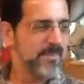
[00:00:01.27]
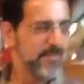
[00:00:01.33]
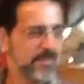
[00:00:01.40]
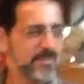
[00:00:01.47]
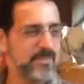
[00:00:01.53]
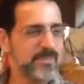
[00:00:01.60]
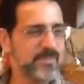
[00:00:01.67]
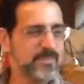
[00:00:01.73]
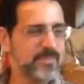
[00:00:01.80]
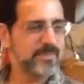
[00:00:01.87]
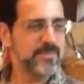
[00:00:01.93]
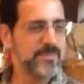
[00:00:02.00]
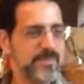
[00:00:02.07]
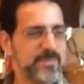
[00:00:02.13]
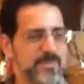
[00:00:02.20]
Okay, so
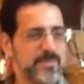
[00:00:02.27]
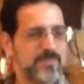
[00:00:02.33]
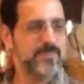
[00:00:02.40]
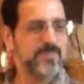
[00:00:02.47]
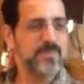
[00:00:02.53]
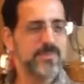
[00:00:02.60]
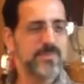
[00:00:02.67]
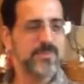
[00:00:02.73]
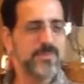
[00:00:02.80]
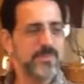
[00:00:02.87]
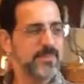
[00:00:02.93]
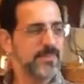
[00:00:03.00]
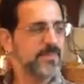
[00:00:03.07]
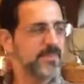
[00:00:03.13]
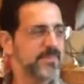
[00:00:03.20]
I'm over here at Len
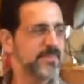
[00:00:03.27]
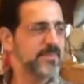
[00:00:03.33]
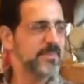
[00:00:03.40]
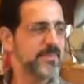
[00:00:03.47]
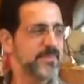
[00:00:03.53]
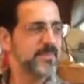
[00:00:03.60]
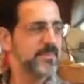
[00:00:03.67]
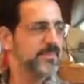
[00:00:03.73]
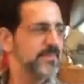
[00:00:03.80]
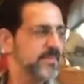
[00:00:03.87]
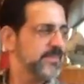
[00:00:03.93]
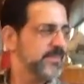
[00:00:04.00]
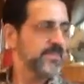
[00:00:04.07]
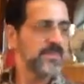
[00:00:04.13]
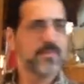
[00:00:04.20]
Porzio's house, and
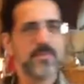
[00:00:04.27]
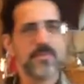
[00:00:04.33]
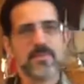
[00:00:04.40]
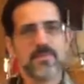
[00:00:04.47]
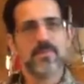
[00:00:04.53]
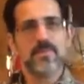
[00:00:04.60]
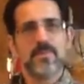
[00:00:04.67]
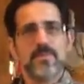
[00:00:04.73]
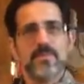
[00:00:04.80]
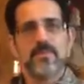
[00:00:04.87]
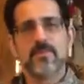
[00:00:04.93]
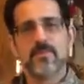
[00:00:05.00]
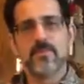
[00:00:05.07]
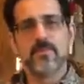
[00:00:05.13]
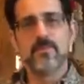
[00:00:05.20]
as
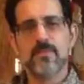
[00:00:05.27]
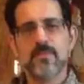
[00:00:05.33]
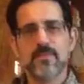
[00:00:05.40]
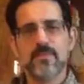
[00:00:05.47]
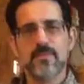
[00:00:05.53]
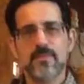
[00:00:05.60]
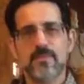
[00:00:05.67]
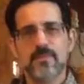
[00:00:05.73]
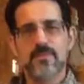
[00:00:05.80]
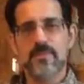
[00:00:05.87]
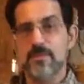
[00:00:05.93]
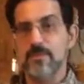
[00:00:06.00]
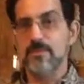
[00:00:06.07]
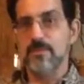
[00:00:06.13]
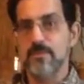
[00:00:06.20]
everybody knows, Len is
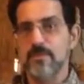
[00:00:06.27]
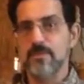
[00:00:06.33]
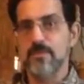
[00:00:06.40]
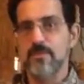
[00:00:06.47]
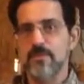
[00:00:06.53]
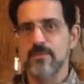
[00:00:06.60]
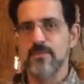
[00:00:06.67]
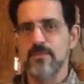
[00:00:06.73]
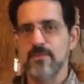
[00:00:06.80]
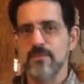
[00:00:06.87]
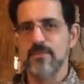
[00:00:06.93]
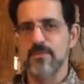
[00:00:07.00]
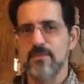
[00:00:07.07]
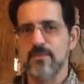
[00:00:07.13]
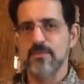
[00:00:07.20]
the
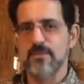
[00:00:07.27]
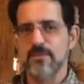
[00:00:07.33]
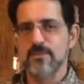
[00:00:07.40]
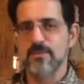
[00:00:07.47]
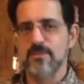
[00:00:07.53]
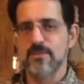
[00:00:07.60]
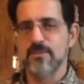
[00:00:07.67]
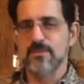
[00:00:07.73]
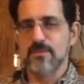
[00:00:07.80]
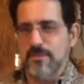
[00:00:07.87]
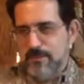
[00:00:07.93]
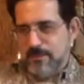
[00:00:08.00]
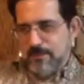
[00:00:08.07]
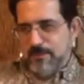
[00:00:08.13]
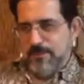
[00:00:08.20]
god of kombucha.
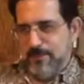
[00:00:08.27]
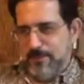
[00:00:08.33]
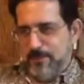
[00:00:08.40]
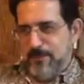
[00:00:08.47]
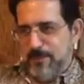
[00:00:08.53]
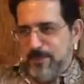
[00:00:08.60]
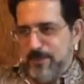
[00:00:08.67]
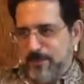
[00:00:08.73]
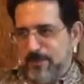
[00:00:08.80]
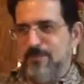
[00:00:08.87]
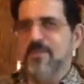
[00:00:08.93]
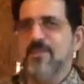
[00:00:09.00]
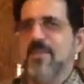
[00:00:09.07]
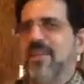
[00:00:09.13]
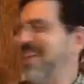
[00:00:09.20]
He's actually the
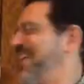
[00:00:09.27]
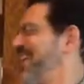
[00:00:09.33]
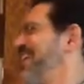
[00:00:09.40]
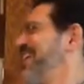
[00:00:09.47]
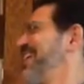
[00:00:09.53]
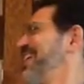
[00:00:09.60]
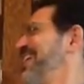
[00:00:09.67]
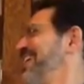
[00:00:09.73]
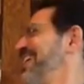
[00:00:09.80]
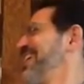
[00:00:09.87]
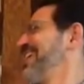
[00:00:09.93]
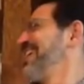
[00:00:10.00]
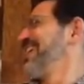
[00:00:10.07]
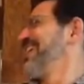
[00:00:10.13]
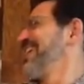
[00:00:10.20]

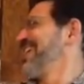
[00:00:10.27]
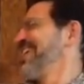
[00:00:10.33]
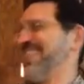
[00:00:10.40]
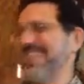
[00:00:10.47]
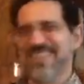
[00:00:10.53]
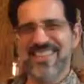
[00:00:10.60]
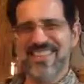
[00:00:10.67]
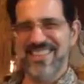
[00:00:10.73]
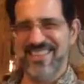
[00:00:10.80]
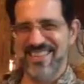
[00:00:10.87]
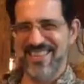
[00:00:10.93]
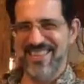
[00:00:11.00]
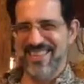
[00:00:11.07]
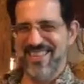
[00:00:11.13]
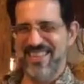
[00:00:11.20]
man who
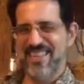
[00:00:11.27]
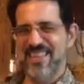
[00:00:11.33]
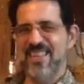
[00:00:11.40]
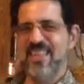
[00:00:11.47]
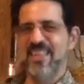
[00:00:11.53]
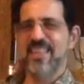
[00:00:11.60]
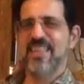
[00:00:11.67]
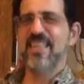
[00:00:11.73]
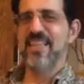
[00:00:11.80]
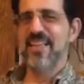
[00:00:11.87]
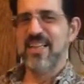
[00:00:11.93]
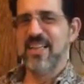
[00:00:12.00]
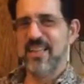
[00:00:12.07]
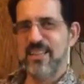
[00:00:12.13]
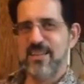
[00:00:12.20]
invented the
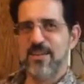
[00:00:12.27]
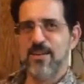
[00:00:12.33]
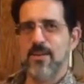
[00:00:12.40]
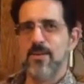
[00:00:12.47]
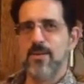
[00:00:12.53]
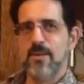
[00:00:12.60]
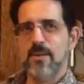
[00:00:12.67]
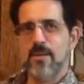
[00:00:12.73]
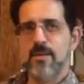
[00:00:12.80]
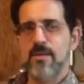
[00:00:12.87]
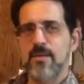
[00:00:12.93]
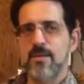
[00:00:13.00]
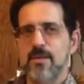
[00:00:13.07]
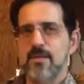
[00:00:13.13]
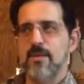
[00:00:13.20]
term
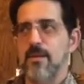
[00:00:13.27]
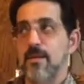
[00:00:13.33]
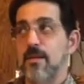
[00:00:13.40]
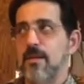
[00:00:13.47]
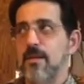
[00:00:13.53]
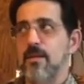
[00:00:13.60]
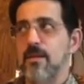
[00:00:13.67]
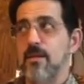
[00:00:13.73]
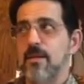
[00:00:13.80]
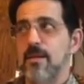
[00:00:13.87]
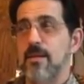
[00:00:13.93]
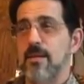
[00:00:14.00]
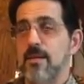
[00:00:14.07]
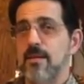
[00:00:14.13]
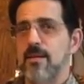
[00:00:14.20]
SCOBY,
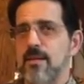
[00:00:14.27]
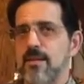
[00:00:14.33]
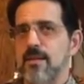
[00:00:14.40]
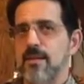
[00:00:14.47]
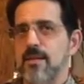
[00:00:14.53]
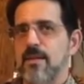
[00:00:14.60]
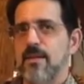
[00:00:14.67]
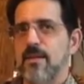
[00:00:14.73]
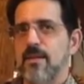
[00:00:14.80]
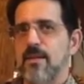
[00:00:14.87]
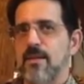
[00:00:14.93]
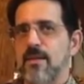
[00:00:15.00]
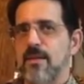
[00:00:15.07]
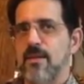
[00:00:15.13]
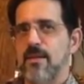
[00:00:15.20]
which is the
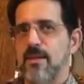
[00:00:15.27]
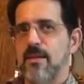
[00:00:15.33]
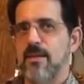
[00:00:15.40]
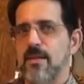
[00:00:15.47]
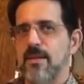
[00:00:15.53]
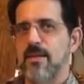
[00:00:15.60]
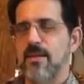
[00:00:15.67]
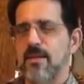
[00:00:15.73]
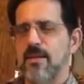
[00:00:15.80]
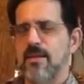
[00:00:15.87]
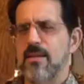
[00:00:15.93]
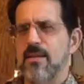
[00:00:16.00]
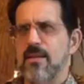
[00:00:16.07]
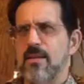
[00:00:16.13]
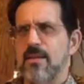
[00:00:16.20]
what is the
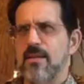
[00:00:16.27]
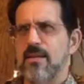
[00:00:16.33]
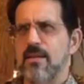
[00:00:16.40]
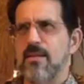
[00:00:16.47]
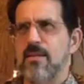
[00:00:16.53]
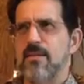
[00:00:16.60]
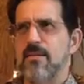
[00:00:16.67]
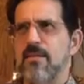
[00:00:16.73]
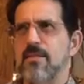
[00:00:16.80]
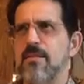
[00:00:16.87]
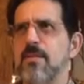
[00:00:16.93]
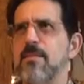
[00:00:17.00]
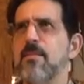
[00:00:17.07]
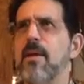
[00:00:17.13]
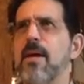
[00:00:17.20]
SCOBY?
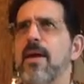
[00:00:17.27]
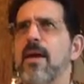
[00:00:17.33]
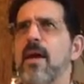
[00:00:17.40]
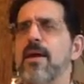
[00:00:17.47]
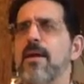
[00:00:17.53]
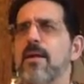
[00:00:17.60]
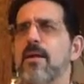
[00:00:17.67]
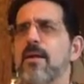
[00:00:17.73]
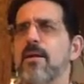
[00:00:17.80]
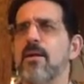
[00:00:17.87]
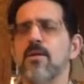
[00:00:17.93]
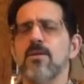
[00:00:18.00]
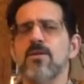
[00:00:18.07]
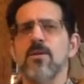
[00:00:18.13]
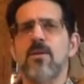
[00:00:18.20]
Symbiotic
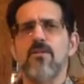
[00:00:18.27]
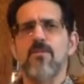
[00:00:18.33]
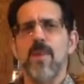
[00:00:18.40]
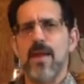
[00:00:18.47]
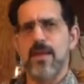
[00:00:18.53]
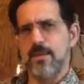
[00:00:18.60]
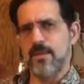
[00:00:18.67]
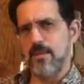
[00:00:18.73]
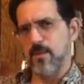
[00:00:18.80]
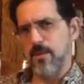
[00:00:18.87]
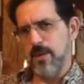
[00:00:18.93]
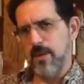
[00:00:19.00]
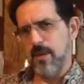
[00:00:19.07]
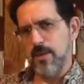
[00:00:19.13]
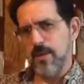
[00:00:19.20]
culture of
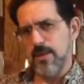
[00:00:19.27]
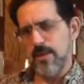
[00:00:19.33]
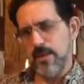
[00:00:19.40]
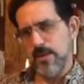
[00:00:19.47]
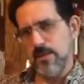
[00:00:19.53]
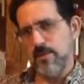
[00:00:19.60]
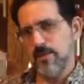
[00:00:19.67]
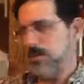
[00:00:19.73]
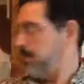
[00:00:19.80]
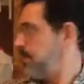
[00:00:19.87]
bacteria and yeast.